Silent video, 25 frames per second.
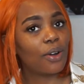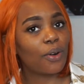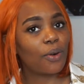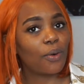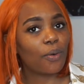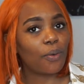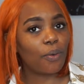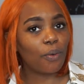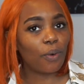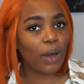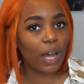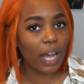
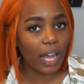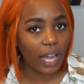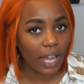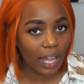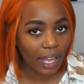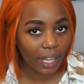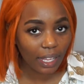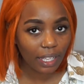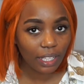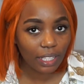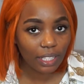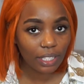
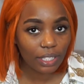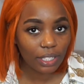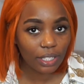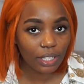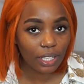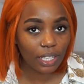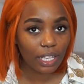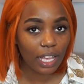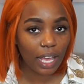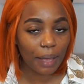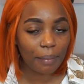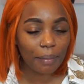why
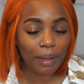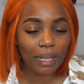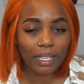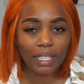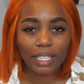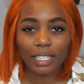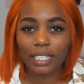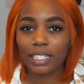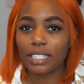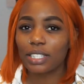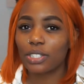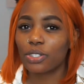am I
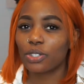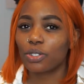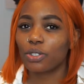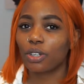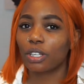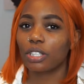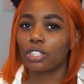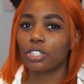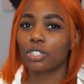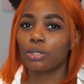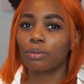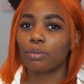getting
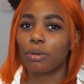stretch